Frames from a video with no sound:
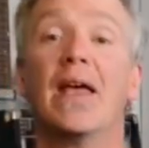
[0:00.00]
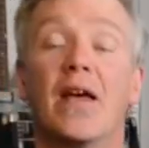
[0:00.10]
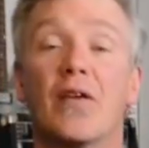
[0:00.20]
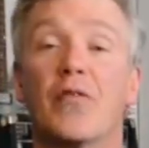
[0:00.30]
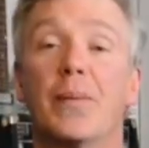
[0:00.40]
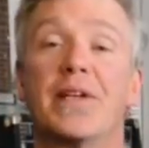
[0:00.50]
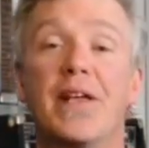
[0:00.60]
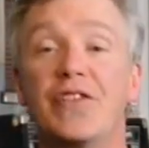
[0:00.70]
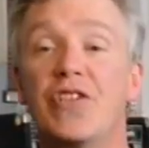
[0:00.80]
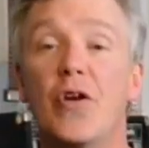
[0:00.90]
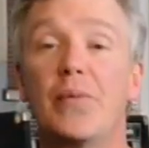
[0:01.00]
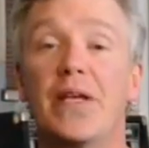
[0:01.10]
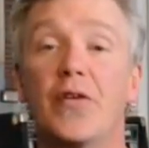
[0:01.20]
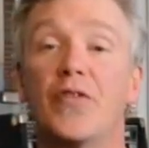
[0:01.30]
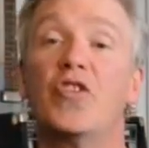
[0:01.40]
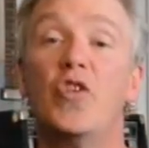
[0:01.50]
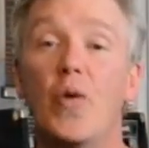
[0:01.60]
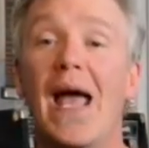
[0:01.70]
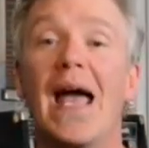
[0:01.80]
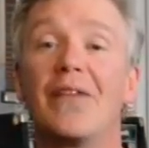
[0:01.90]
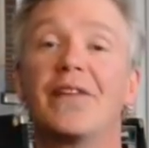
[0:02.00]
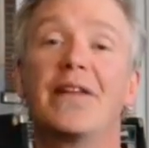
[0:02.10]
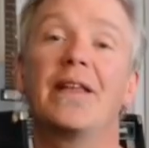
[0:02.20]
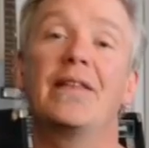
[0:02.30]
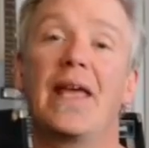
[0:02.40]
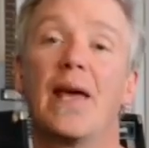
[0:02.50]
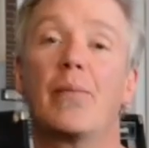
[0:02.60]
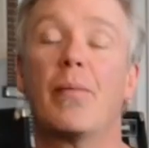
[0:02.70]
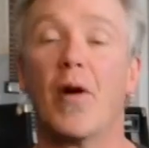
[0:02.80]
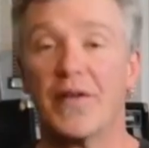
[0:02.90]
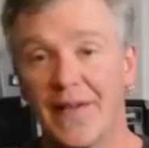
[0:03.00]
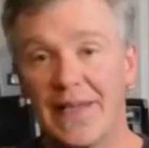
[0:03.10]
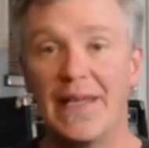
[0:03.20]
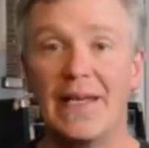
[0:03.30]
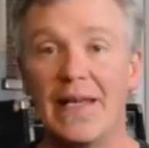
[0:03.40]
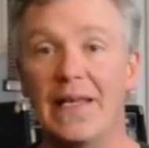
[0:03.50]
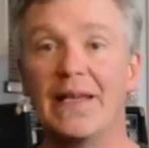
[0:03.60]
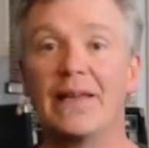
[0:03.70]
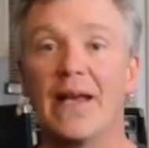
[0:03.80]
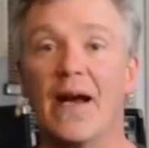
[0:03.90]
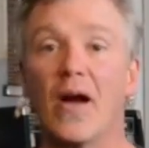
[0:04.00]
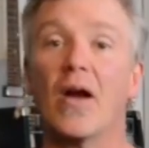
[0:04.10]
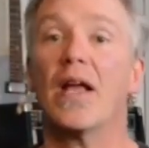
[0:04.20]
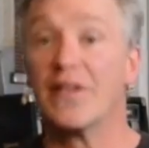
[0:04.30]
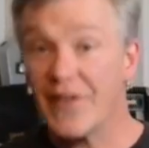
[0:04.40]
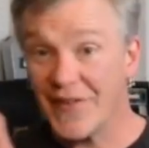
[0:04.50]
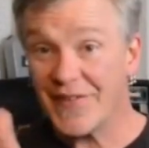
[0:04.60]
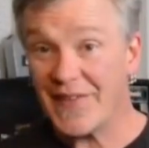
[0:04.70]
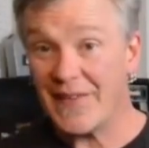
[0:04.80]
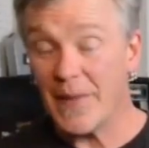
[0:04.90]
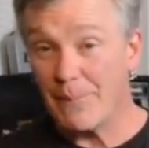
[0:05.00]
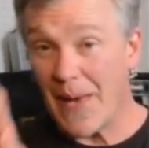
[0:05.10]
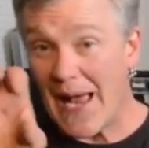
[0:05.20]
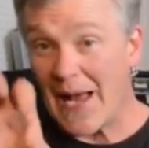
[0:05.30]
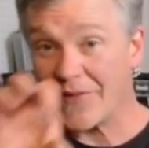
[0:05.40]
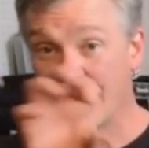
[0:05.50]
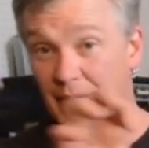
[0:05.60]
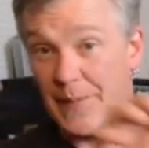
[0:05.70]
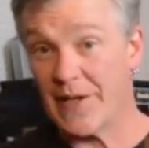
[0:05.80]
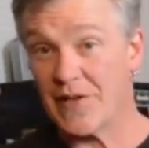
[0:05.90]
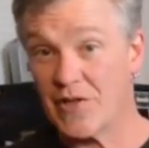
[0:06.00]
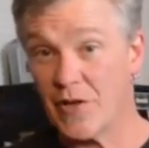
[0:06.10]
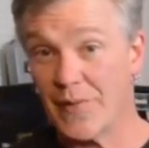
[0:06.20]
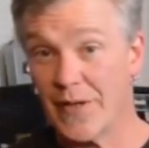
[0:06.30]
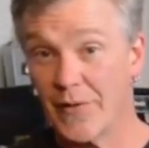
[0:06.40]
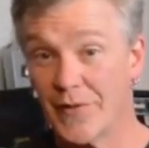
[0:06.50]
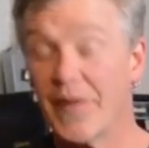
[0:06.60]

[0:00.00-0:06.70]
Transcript: For potentiometers, you have to take the amp apart to get in there to see the backs of the potentiometers.